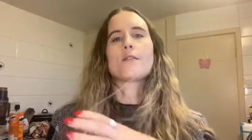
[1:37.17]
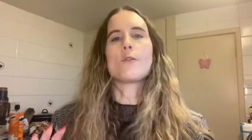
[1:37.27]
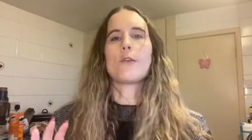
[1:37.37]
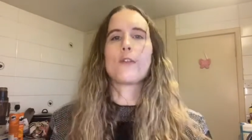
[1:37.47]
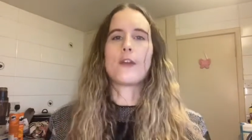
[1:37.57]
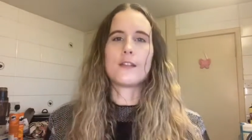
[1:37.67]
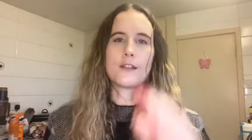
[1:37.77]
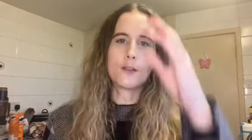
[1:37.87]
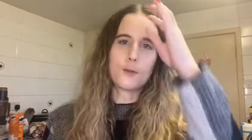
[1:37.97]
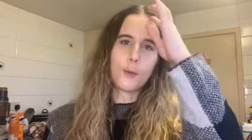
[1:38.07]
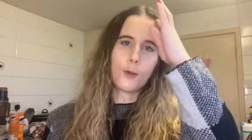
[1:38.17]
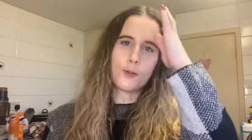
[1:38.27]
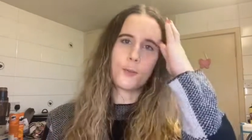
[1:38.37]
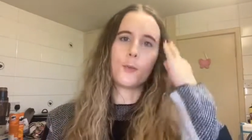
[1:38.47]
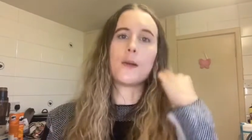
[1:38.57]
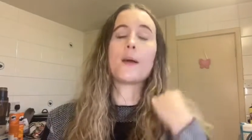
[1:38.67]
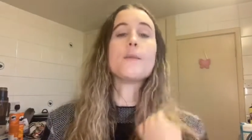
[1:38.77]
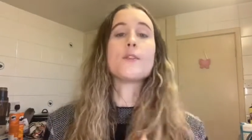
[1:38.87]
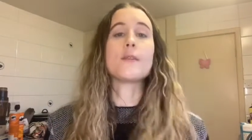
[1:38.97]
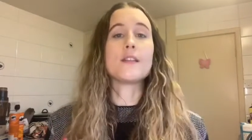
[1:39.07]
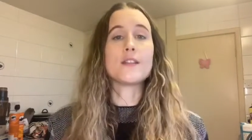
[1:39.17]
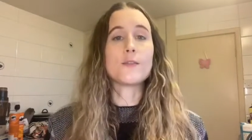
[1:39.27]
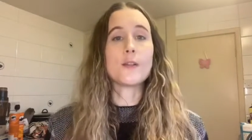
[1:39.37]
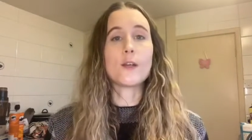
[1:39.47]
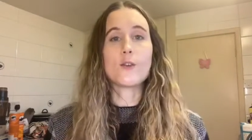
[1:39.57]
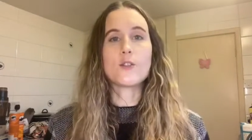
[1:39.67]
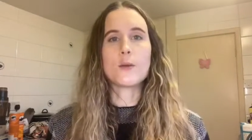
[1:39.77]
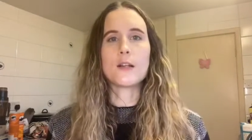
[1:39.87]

as authentic as possible when I'm doing these videos,